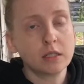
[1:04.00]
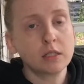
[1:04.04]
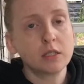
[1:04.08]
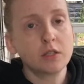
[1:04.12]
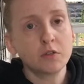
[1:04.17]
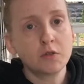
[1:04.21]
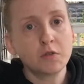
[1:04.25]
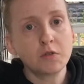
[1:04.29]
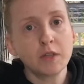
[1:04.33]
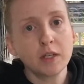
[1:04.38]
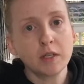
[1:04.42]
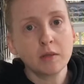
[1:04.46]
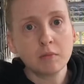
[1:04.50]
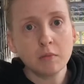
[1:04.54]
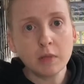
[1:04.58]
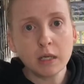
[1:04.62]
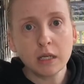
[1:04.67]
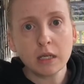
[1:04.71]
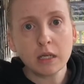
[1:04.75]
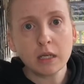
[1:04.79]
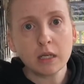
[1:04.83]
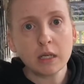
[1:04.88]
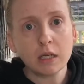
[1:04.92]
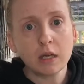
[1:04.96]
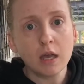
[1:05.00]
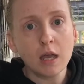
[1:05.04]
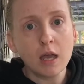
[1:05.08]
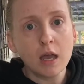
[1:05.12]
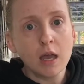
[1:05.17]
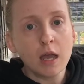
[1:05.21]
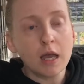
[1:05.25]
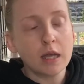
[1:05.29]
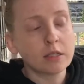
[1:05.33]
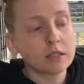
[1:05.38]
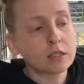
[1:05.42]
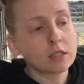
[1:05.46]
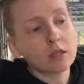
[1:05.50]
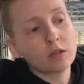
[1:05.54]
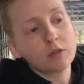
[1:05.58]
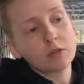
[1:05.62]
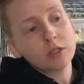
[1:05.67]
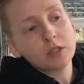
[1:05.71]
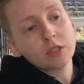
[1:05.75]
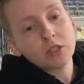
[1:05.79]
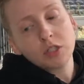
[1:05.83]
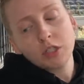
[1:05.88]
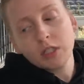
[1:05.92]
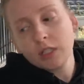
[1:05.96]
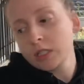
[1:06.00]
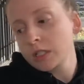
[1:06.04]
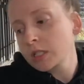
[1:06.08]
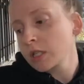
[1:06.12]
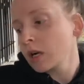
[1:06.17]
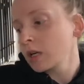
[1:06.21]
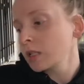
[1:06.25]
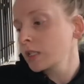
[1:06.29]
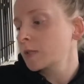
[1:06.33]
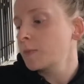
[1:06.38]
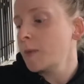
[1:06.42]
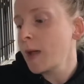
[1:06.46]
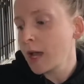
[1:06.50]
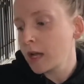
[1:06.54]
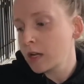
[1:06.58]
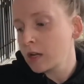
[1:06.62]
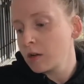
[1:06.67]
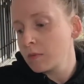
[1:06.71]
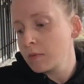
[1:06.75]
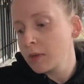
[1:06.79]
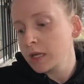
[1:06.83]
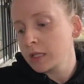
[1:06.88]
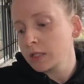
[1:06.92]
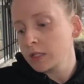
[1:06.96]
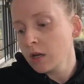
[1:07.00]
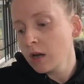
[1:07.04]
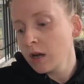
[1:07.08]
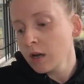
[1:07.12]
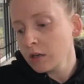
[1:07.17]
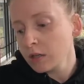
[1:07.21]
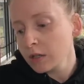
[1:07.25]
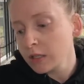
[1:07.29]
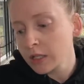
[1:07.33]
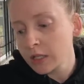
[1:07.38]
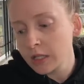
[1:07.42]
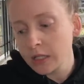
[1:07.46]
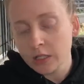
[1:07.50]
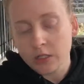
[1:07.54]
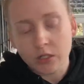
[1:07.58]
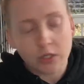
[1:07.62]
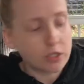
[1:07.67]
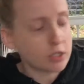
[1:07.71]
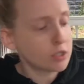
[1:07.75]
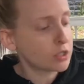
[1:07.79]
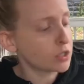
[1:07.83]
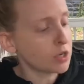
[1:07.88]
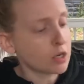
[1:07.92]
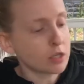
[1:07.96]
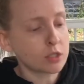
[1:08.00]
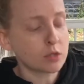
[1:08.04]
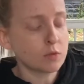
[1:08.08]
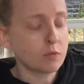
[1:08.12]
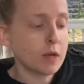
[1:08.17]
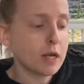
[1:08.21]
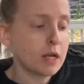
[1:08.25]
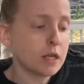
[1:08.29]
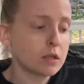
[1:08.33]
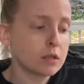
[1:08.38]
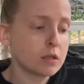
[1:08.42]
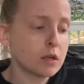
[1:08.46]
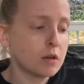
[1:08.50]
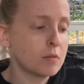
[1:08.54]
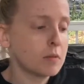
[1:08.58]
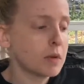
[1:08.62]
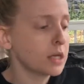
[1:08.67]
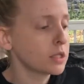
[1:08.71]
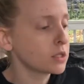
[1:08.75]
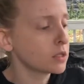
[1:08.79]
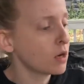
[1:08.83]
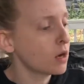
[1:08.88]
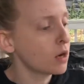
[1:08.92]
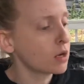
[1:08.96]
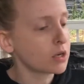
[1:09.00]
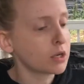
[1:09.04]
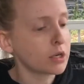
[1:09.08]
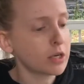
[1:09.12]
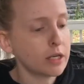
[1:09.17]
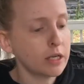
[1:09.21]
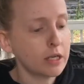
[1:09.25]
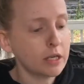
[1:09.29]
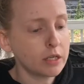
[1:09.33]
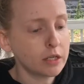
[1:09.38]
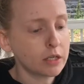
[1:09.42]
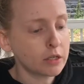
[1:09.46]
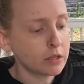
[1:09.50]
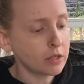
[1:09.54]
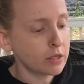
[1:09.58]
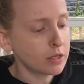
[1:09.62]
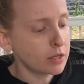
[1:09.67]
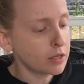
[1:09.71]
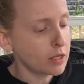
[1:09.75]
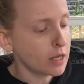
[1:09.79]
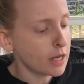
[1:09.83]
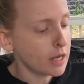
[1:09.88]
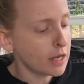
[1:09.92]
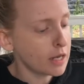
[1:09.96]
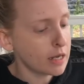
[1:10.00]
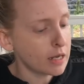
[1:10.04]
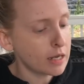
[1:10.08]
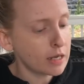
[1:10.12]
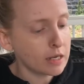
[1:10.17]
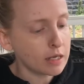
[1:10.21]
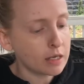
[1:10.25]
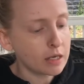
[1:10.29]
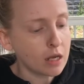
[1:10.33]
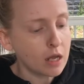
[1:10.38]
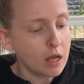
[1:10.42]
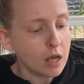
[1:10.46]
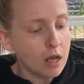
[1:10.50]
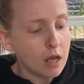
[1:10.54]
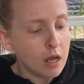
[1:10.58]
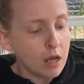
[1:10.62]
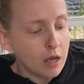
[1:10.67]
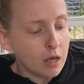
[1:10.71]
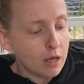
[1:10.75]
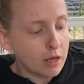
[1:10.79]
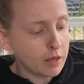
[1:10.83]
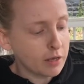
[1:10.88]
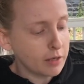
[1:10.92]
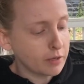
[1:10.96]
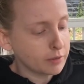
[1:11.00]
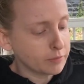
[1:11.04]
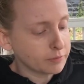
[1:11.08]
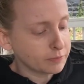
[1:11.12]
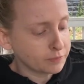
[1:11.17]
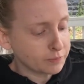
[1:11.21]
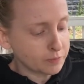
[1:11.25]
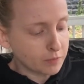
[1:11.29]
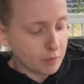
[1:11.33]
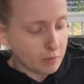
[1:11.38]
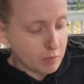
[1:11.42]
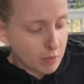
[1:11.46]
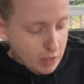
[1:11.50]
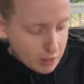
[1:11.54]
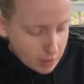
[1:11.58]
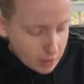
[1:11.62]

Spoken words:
to defend me. And so then she starts back on my daughter again. She starts wailing on my daughter, hitting her in the head. My